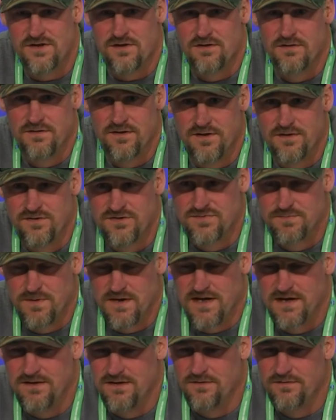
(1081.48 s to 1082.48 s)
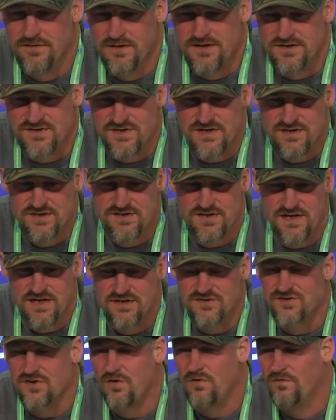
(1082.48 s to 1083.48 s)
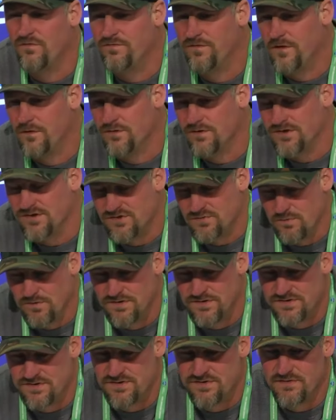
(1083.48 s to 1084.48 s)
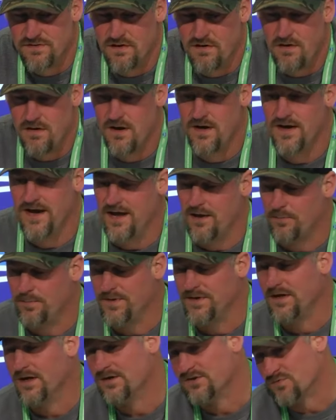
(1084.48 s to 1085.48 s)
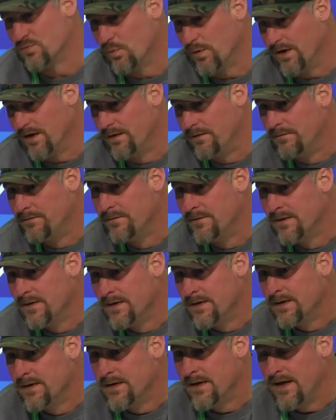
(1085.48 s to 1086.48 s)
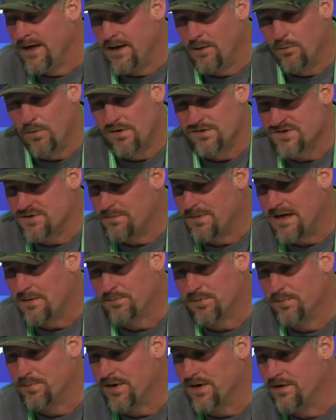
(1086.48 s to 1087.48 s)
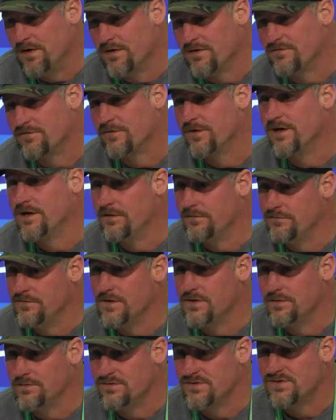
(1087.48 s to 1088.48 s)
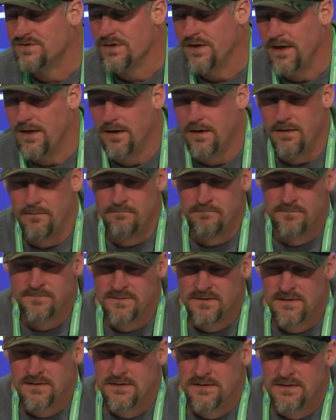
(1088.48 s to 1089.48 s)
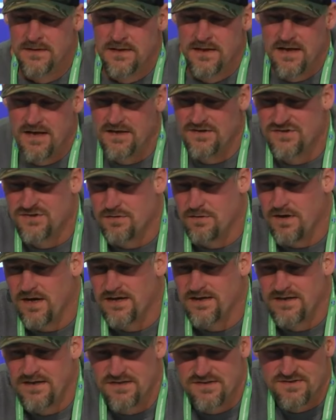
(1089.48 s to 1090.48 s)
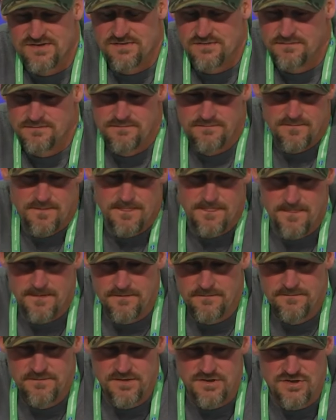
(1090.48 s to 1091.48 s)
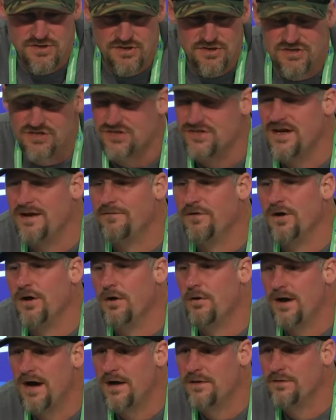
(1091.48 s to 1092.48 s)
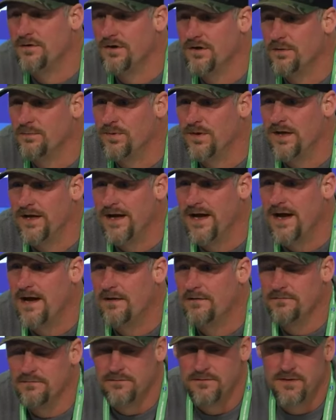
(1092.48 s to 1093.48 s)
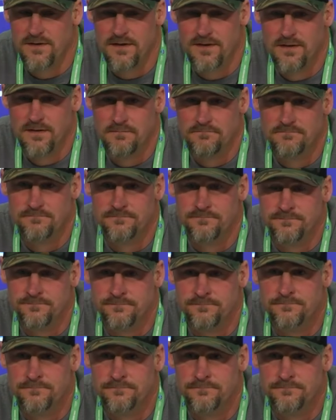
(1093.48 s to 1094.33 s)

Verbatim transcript: all those, but I know this. His, his whole focus was on helping us win, and it wasn't about preparing for interviews. Um, and so I guess you, you just never know how they're going to play out. Um,